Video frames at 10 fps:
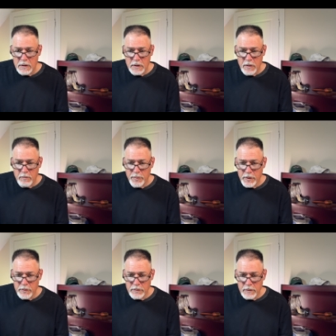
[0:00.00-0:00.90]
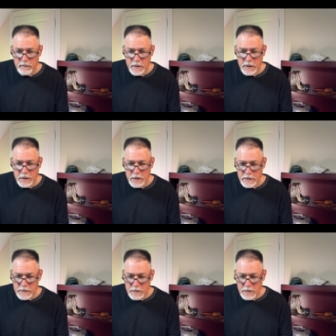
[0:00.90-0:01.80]
Both of
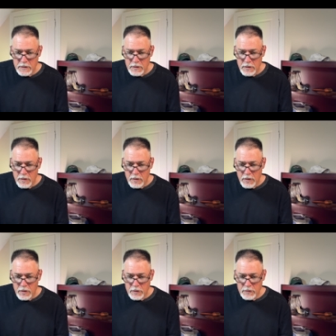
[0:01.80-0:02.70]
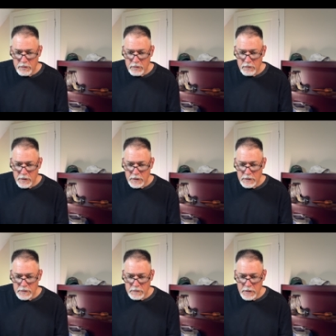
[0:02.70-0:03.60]
these are your
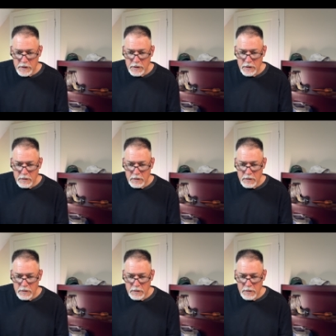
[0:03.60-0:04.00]
3s, right?